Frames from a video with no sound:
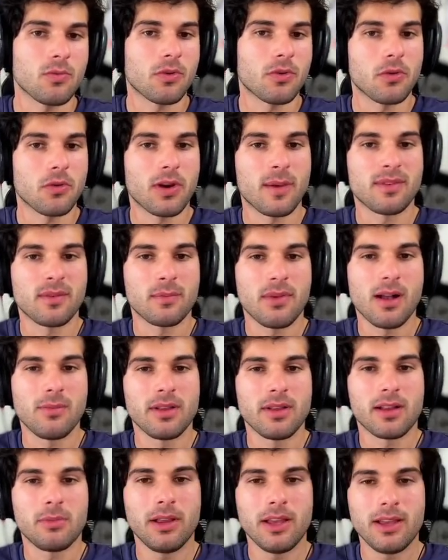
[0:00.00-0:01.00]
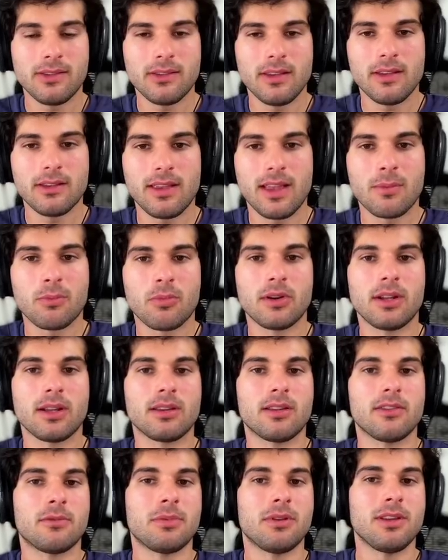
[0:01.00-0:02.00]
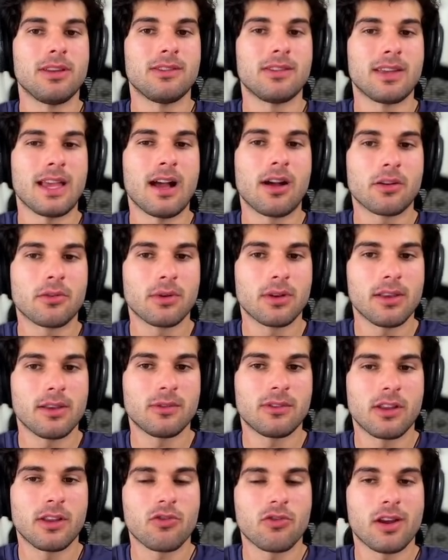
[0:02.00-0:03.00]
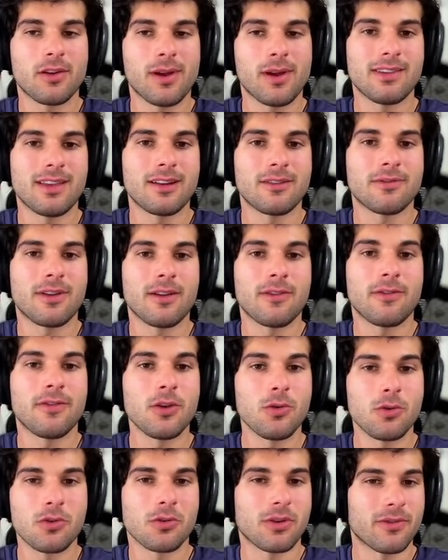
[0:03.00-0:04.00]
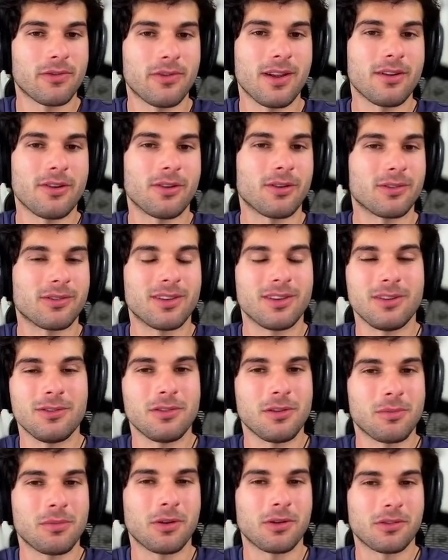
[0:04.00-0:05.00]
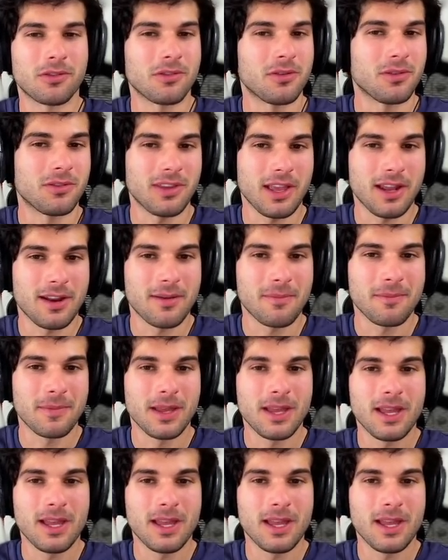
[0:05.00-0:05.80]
programs in public places and predictive policing algorithms that try to identify future offenders using personal data.